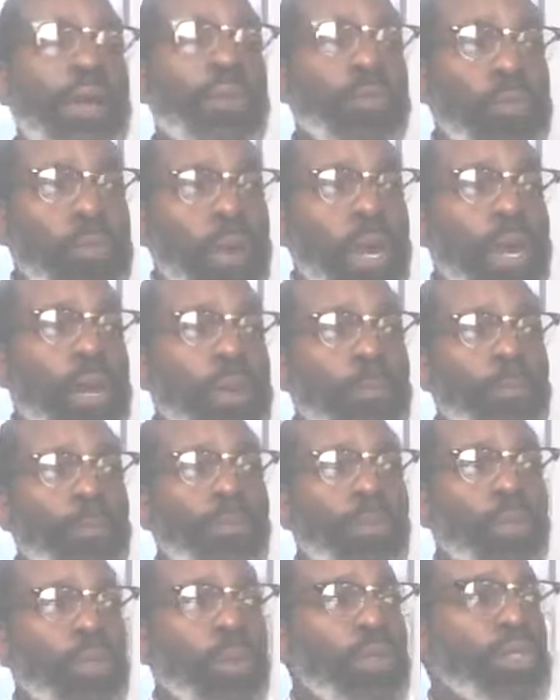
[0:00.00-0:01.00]
with
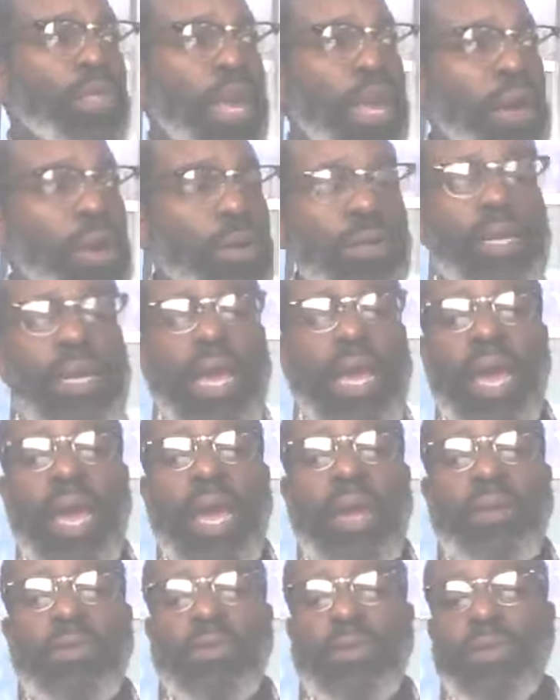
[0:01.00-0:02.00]
what they only
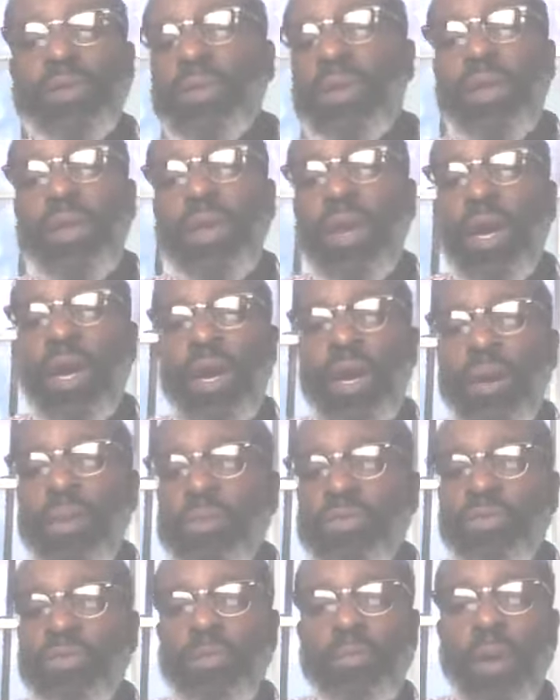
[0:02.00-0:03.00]
had was uh,
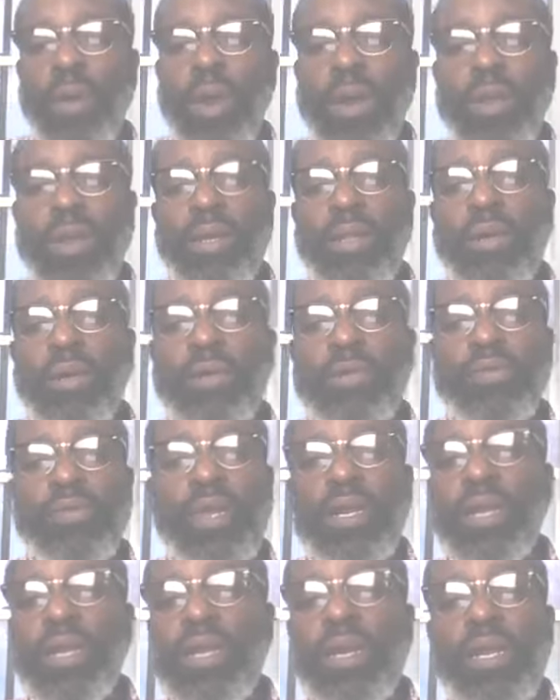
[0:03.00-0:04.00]
some barley loaves
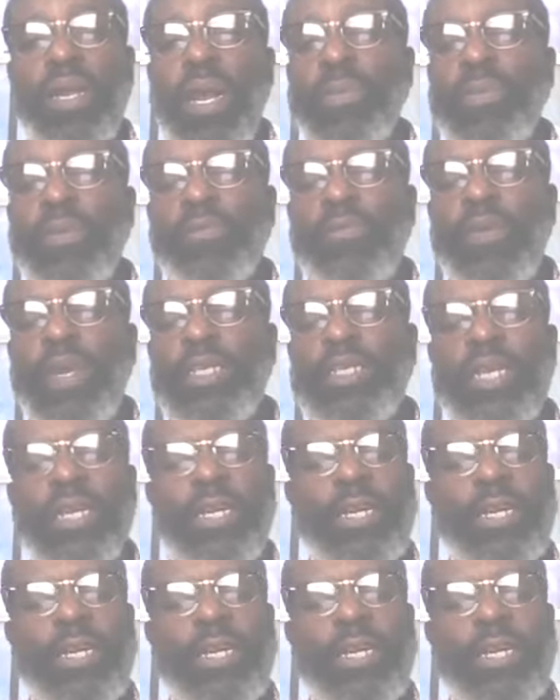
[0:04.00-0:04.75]
and, and a couple of fish.